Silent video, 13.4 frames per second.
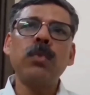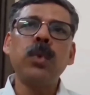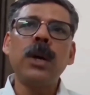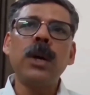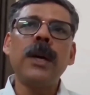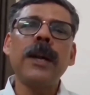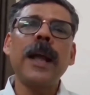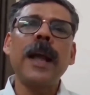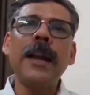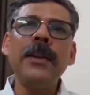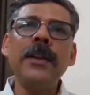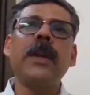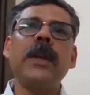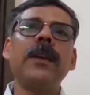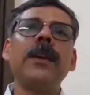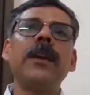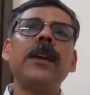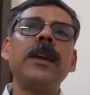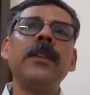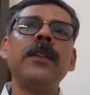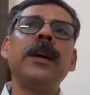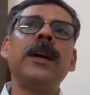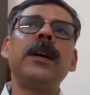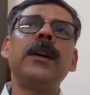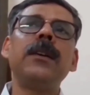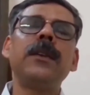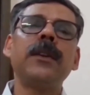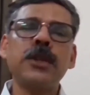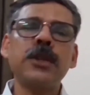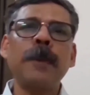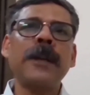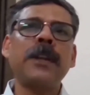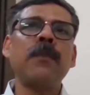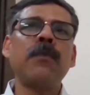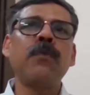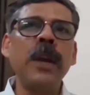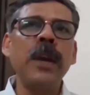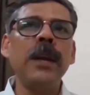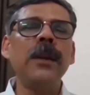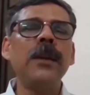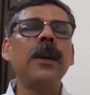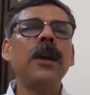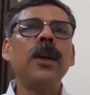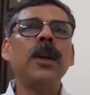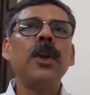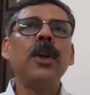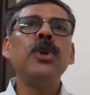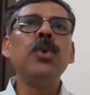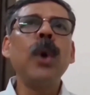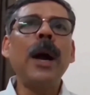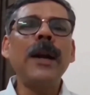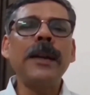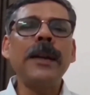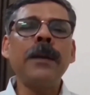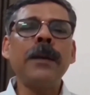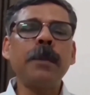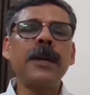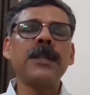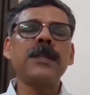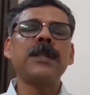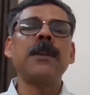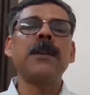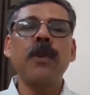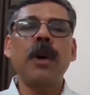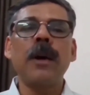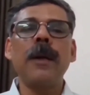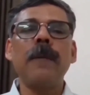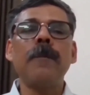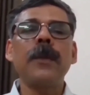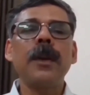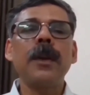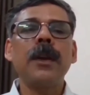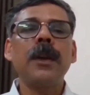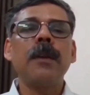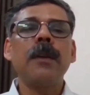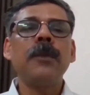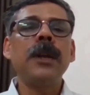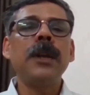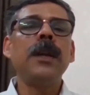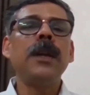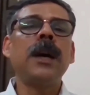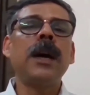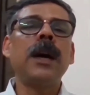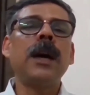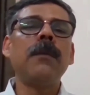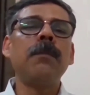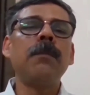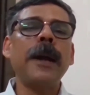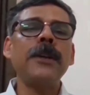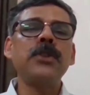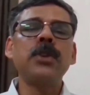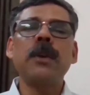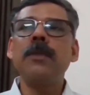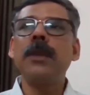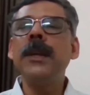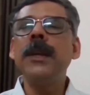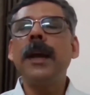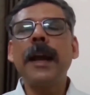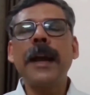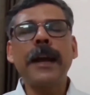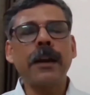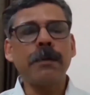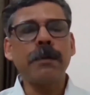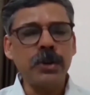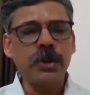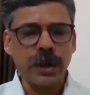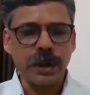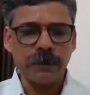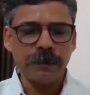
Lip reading: worked anything in the respective field, you are dead person from the minds of the academician.